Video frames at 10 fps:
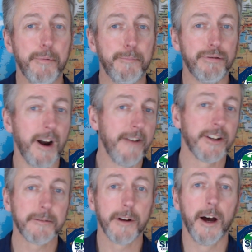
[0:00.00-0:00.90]

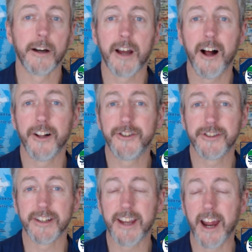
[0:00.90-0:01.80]
private
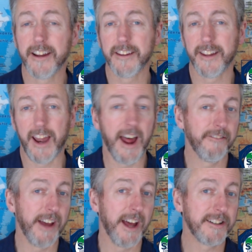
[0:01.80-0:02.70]
colleges in Canada that
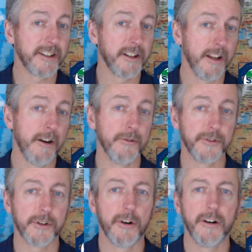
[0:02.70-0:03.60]
have had to
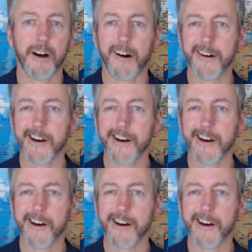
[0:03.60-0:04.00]
close or are